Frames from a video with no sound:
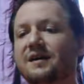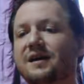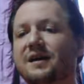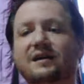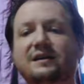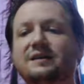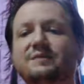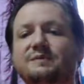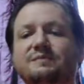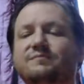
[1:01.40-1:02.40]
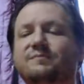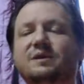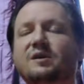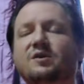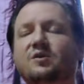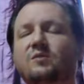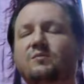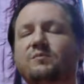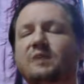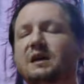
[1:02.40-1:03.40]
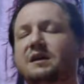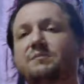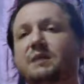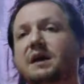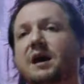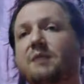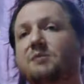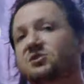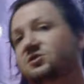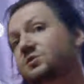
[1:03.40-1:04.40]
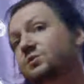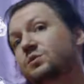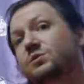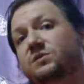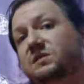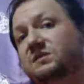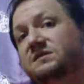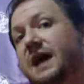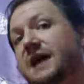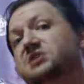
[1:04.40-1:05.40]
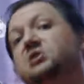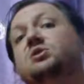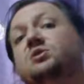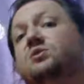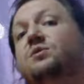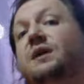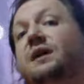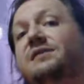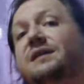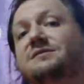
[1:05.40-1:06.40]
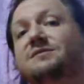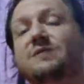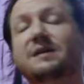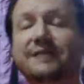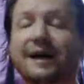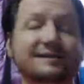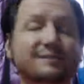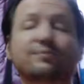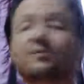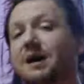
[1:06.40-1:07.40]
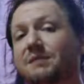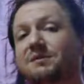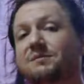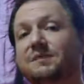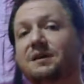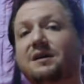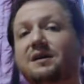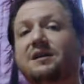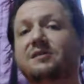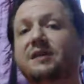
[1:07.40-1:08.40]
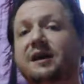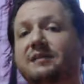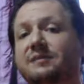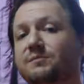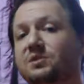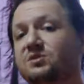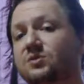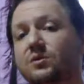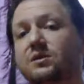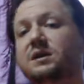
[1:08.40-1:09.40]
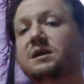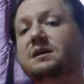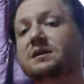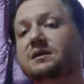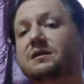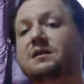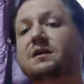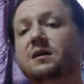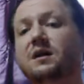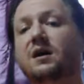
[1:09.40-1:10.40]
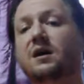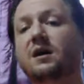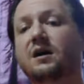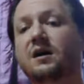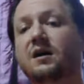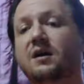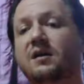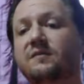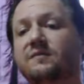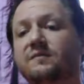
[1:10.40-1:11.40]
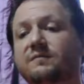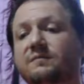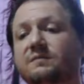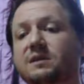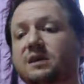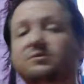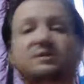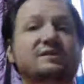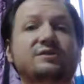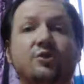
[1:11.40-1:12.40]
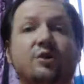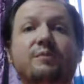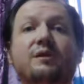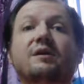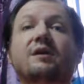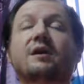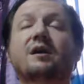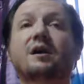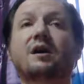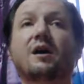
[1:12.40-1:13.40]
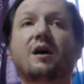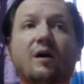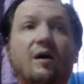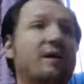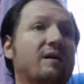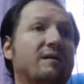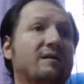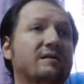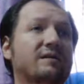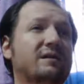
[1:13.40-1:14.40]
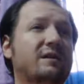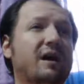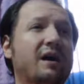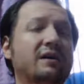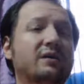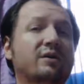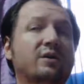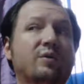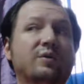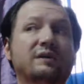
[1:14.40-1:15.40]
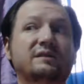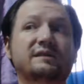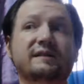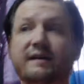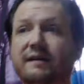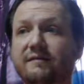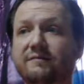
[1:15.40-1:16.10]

and it keeps, you know, making him pay homage to the statue and that sort of thing. That's a problem that the majority of countries in Europe are not going to have.